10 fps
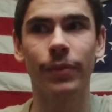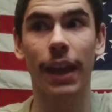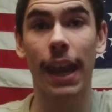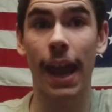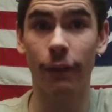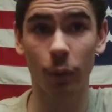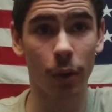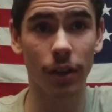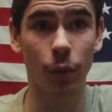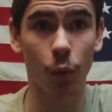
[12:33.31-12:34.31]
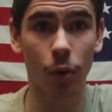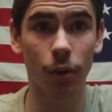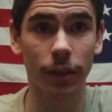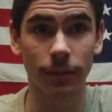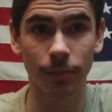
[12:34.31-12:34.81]
and everyone in the
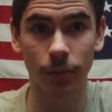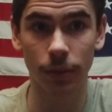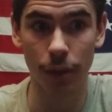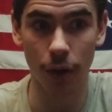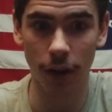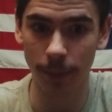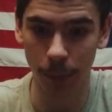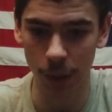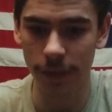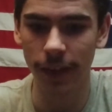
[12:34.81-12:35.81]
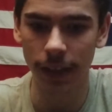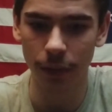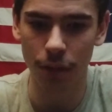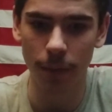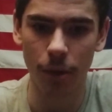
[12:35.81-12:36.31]
world started believing it in
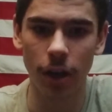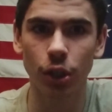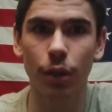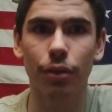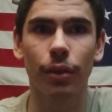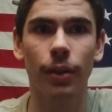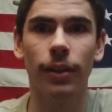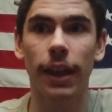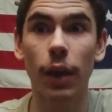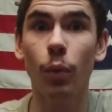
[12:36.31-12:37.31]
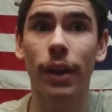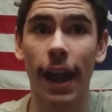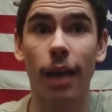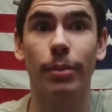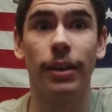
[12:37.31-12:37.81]
their subconscious, it would
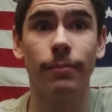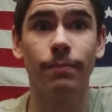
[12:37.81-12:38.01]
happen.